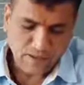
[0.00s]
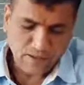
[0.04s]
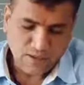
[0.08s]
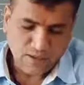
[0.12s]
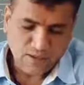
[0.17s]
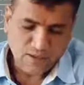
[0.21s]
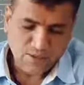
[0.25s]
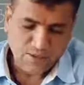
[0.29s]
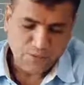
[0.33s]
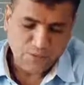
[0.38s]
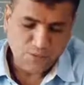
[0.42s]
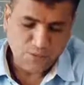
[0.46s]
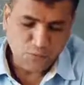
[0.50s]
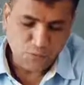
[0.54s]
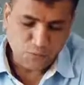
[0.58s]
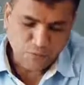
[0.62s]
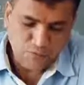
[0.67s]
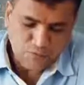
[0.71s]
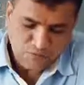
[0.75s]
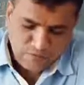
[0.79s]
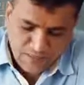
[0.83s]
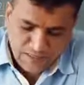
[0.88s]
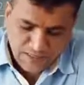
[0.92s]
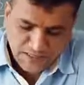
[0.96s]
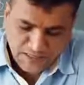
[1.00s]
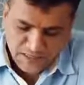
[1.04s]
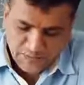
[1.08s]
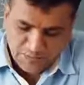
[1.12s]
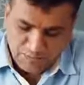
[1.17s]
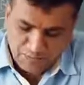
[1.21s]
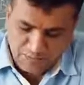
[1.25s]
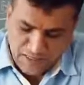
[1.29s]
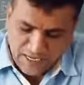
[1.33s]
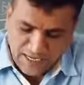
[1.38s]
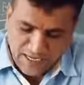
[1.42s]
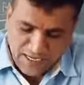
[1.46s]
which
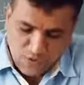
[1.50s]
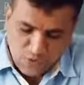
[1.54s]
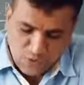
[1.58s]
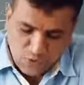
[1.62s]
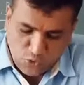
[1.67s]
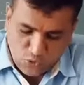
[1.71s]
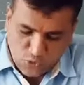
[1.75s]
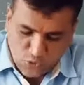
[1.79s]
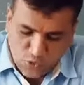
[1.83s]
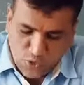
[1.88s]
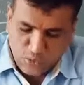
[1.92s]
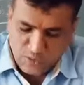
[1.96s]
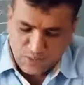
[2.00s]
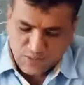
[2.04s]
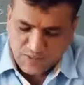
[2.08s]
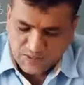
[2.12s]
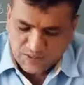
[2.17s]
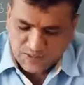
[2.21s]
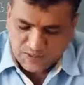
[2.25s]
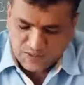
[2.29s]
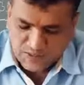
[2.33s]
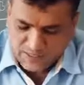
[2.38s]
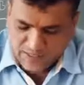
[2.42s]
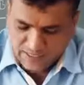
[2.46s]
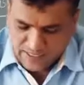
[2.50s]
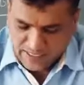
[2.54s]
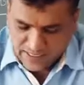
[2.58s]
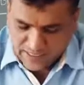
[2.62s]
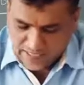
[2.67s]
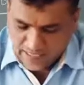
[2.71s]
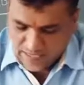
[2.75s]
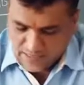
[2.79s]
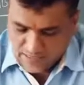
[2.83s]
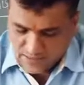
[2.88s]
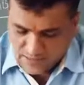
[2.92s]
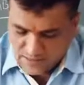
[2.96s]
blood groups
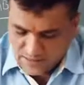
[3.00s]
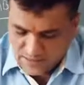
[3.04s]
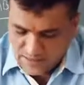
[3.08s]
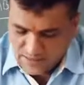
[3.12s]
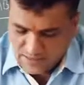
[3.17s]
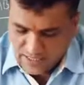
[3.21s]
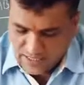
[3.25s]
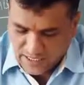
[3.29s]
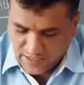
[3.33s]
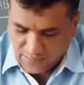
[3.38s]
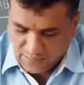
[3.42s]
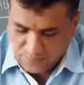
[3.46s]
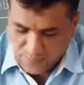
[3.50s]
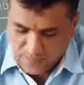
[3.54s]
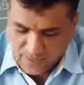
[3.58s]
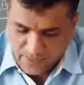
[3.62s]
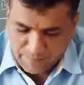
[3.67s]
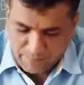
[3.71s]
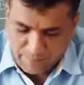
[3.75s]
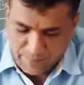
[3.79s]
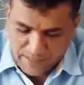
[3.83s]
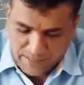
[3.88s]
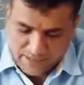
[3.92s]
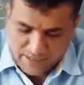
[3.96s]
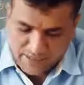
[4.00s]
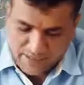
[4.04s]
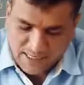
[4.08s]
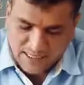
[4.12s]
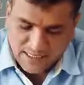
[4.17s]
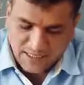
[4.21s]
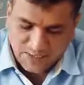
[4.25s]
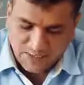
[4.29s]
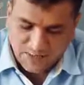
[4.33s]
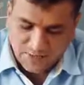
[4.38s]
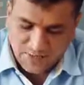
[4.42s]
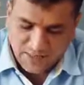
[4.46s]
can safely be
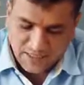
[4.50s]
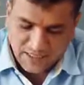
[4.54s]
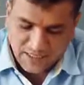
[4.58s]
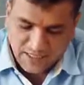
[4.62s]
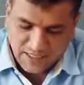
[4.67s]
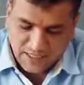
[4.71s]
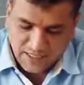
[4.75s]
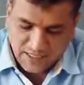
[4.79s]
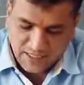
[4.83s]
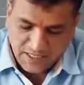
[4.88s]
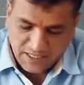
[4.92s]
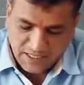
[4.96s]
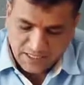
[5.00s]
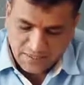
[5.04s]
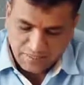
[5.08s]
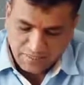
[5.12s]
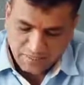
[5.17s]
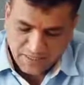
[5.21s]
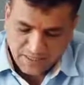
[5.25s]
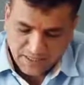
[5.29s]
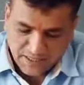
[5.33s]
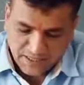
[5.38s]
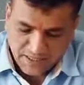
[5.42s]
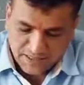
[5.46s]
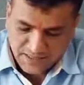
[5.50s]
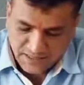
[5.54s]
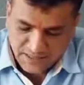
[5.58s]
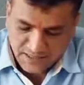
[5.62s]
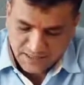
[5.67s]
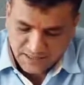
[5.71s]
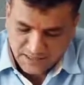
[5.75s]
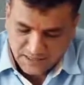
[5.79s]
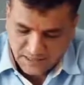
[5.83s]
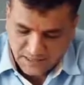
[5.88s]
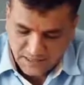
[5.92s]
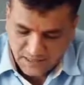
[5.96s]
transferred in
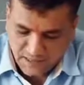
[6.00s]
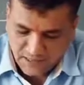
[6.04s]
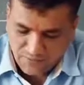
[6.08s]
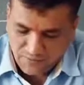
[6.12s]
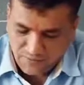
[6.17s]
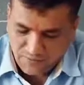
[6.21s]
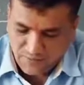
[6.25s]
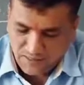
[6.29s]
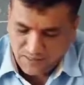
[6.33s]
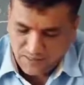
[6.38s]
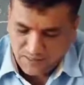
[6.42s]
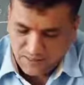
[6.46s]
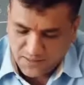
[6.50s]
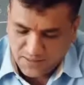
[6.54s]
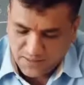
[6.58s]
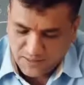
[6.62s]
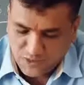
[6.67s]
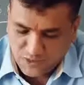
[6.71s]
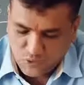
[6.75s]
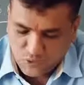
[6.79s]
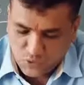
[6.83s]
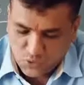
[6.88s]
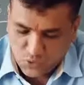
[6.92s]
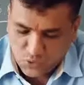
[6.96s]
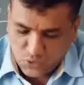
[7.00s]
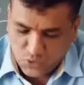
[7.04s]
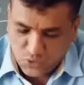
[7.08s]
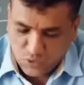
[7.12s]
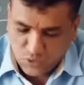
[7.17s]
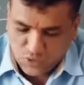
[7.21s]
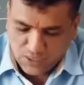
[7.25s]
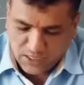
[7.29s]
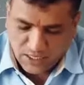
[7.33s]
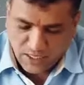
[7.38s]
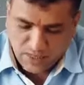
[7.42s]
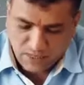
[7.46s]
emergency when there is
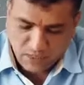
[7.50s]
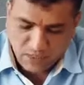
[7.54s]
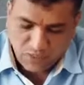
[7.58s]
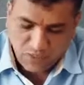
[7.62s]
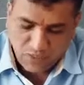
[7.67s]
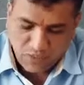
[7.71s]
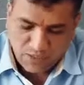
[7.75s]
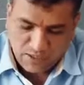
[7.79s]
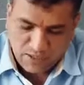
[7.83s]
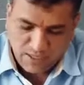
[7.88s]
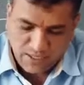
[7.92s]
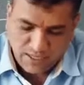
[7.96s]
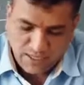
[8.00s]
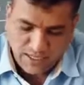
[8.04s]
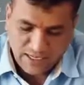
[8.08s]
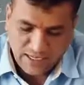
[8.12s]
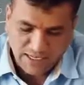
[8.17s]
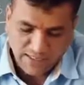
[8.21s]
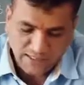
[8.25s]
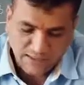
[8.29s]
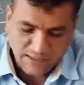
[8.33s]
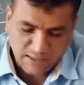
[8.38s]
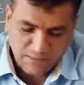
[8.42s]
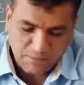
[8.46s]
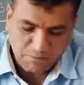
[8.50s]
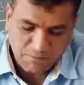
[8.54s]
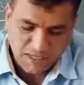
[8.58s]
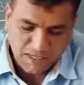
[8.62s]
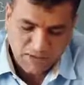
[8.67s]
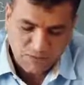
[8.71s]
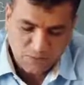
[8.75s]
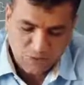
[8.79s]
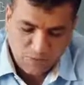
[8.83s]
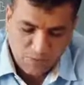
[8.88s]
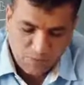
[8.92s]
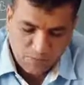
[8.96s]
no time to analyze the
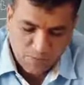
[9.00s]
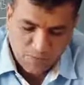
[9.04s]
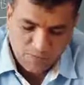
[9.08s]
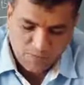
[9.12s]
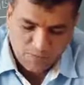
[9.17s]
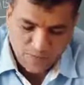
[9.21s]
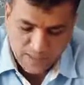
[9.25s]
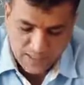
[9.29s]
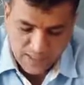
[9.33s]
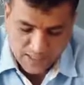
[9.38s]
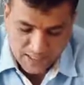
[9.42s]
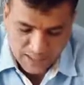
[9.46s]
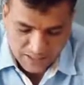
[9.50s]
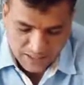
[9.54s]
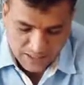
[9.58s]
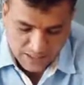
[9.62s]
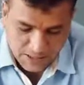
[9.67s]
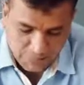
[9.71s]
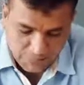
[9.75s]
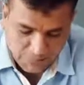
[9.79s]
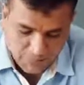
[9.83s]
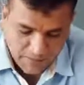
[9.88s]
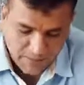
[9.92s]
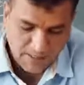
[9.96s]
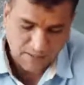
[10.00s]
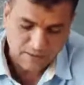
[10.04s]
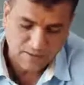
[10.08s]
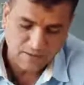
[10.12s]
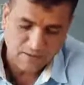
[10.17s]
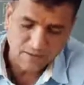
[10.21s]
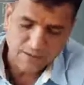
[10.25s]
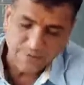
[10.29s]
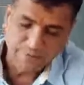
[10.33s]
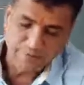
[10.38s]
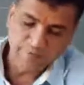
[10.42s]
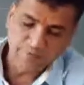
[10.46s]
blood group of a recipient?
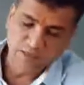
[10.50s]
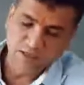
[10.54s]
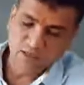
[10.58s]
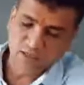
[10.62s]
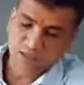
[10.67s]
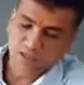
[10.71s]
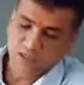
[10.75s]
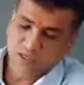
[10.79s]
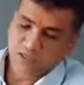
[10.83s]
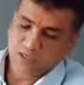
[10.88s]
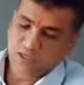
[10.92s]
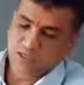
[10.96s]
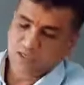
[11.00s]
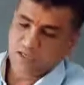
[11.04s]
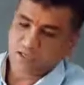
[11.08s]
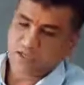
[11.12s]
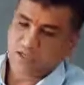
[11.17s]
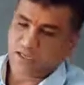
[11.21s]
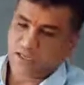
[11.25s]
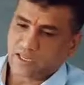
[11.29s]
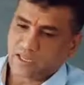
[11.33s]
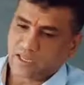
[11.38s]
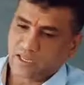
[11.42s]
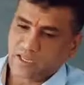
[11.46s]
Okay,